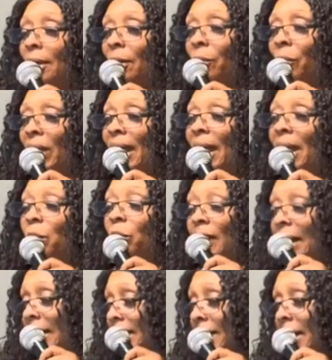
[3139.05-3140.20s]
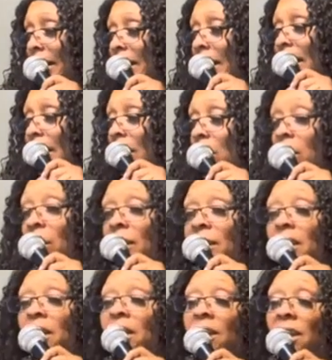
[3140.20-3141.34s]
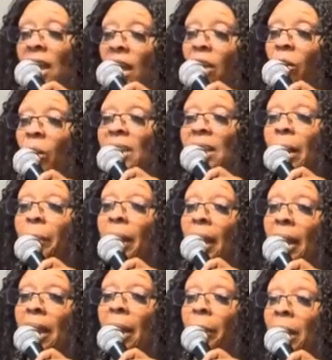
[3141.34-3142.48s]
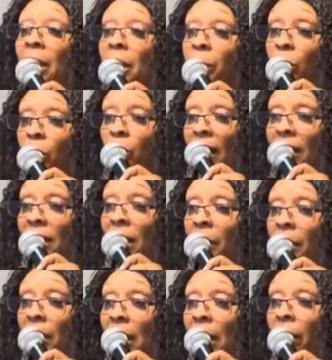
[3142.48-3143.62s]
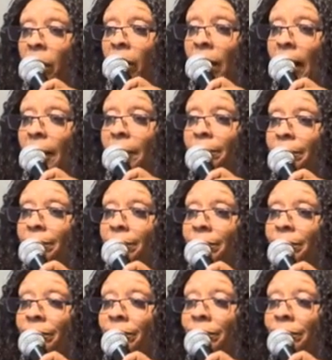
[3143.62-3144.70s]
We ain't got no kids in here. In order to conceive, what that mean? That mean them two had to come together, right? Yeah.